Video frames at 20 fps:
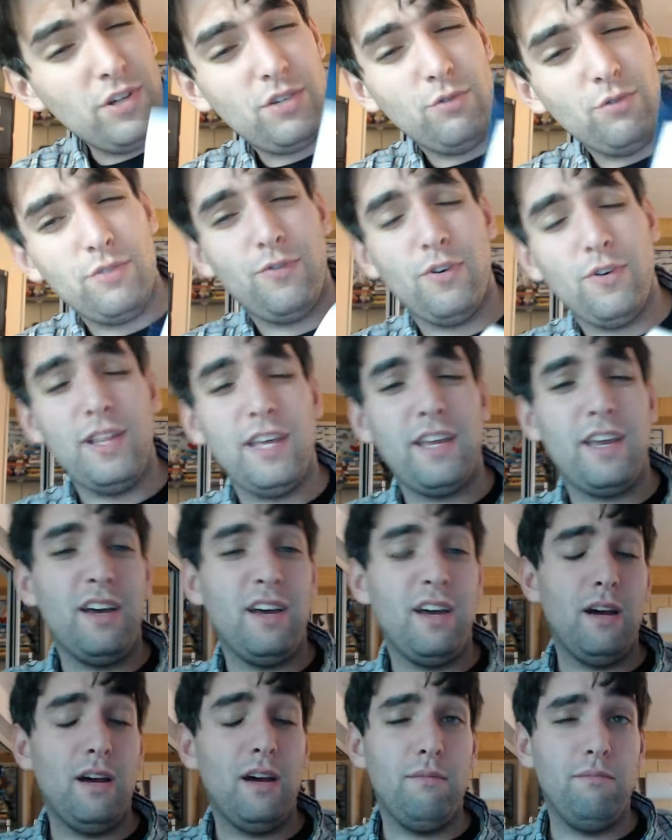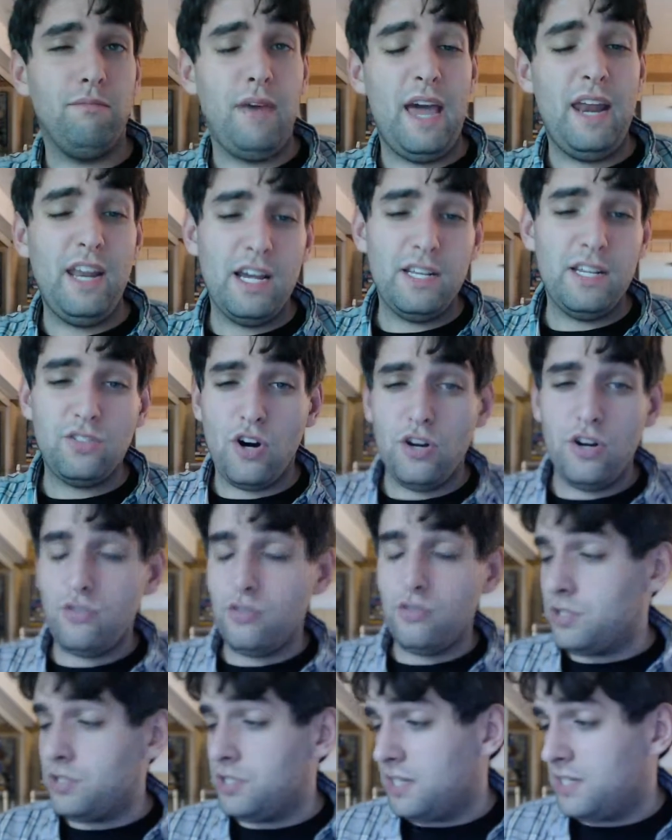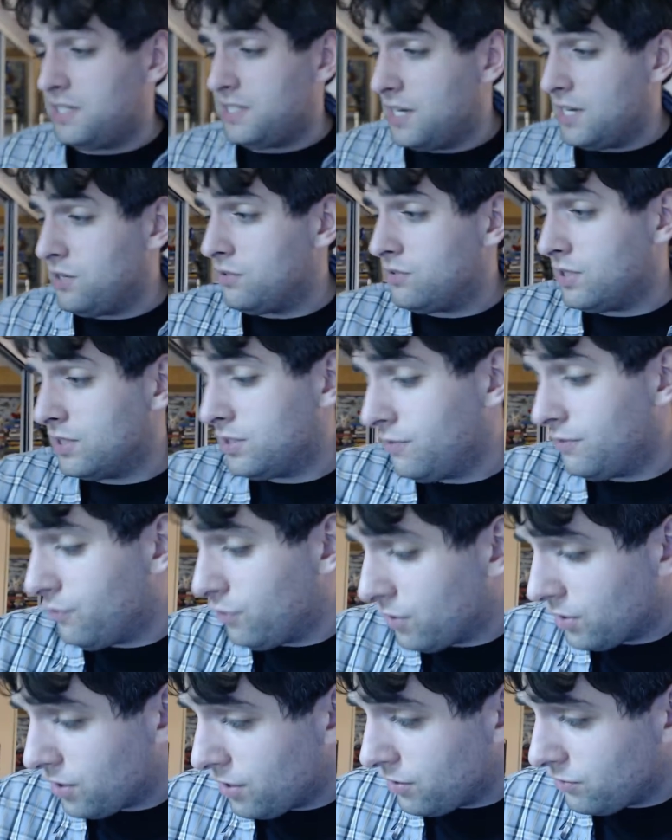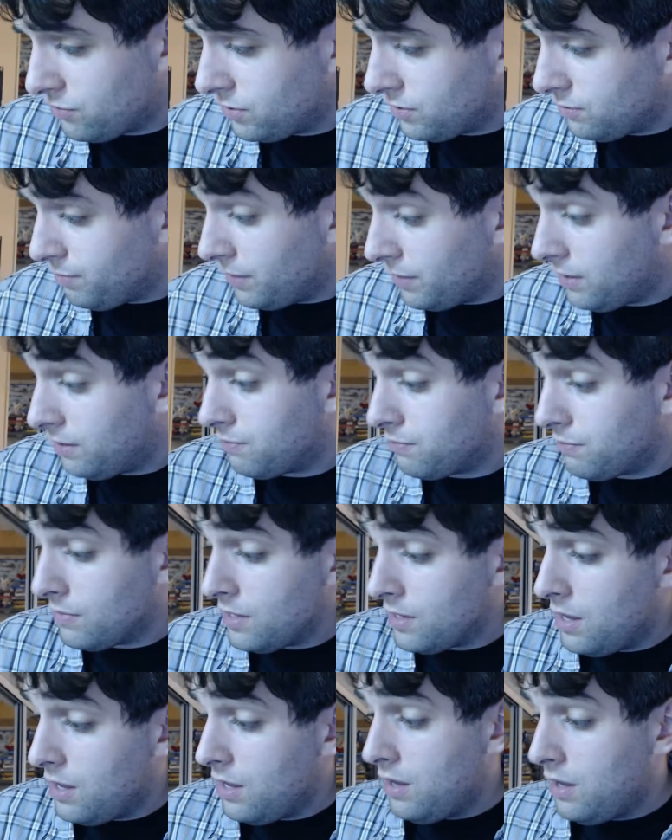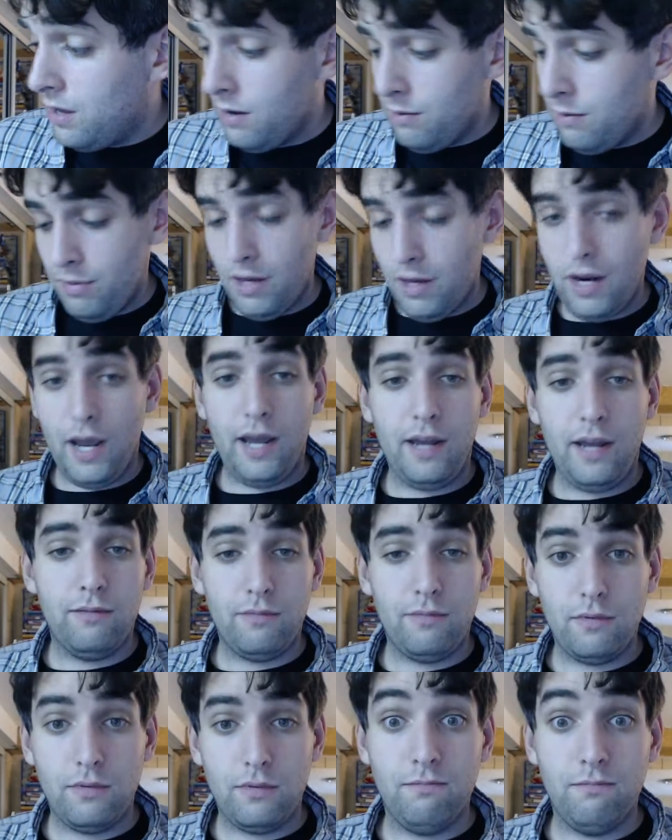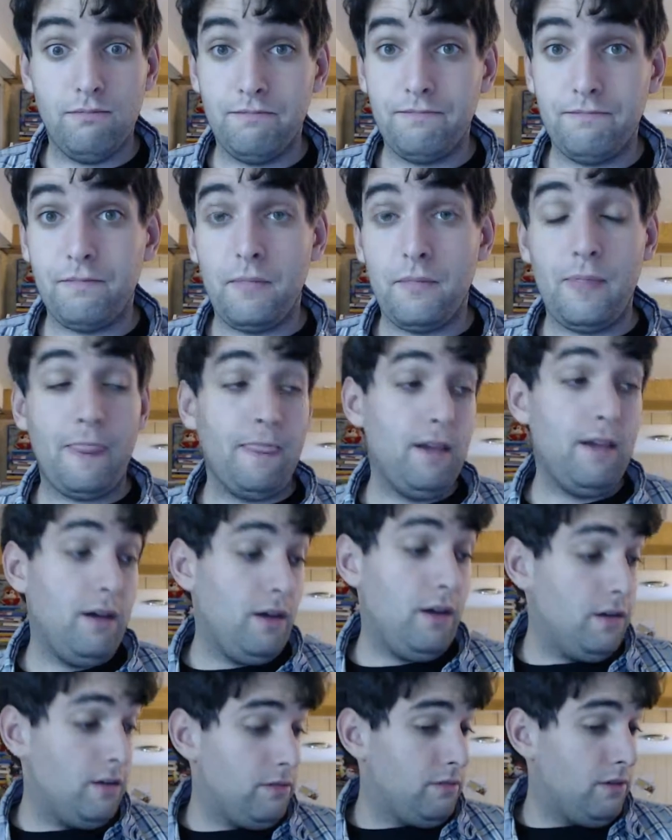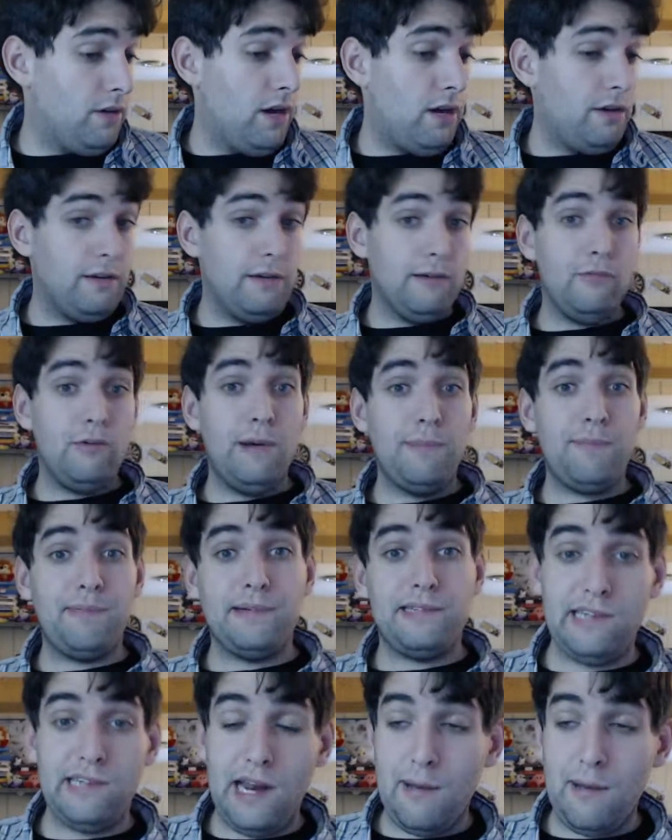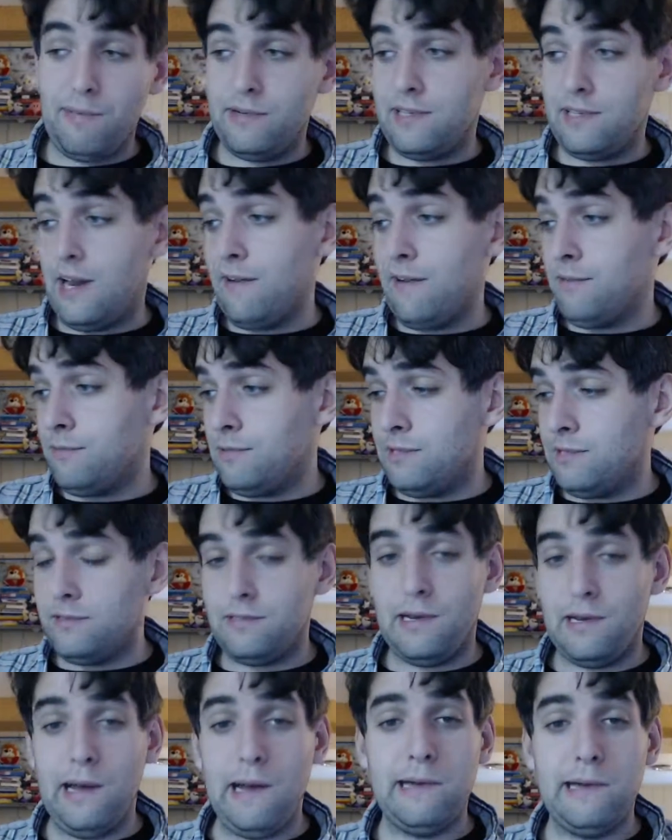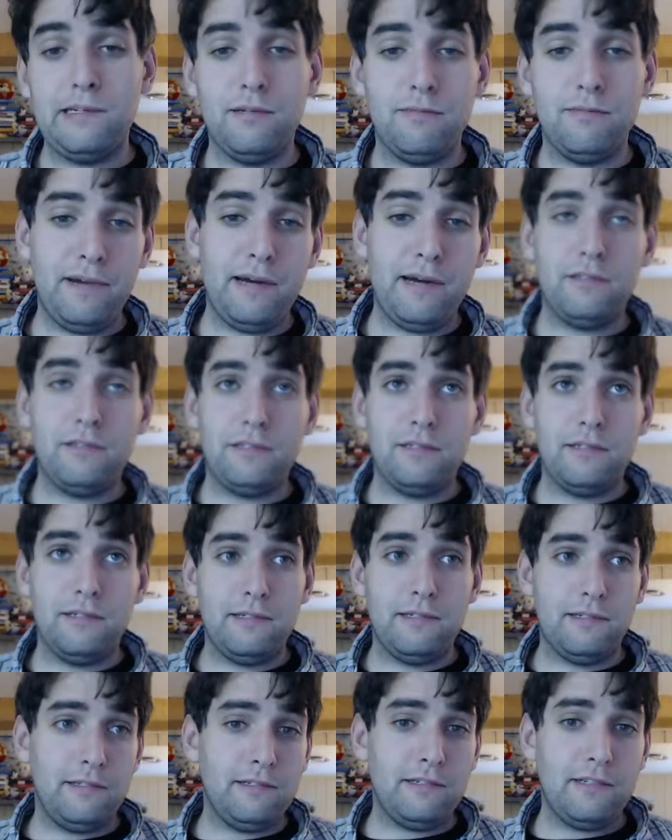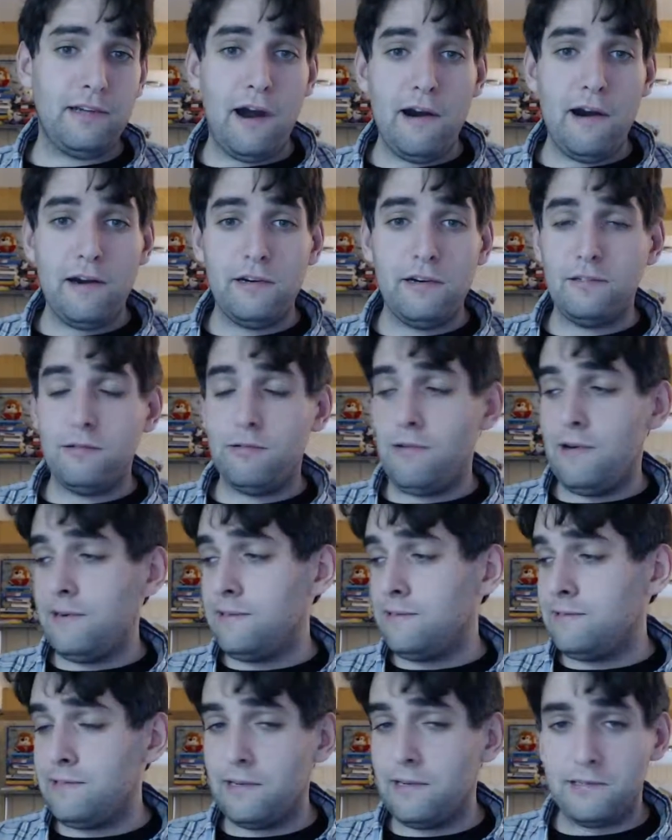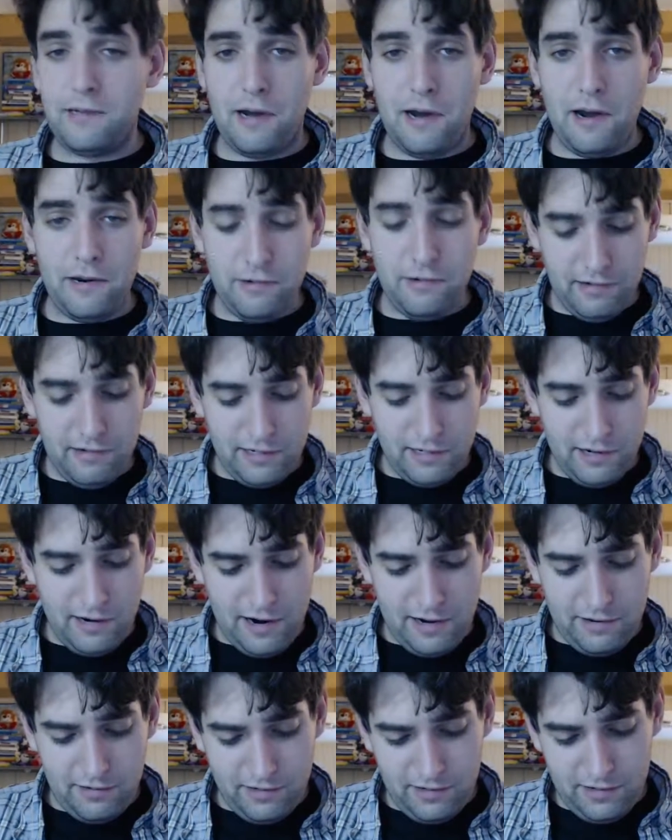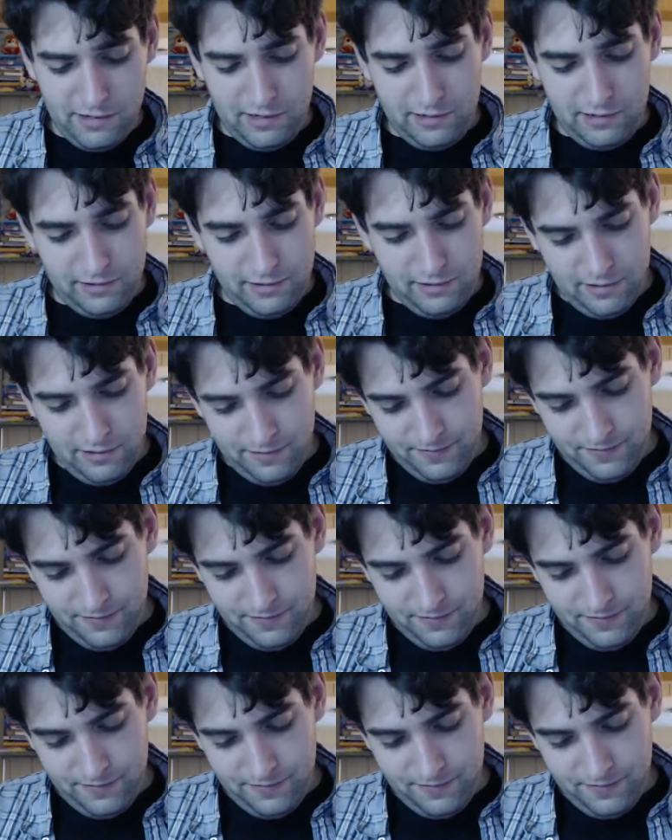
it was for like a NES cartridge, Nintendo 64 cartridge, but hey. Your whippersnappers have to be taught about the Atari 2600 cartridges.